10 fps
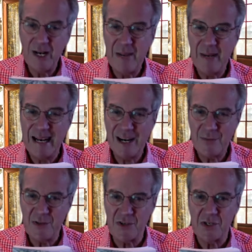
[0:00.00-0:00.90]
him in
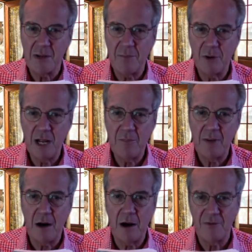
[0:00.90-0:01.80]
office. It put him
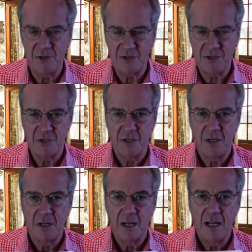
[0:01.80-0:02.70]
in office.
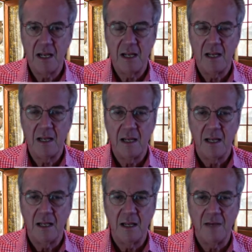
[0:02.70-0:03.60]

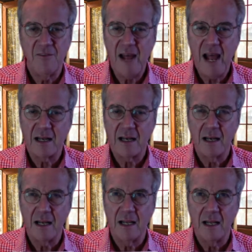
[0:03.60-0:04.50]
In fact,
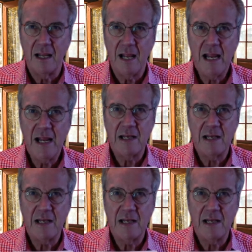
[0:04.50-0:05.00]
he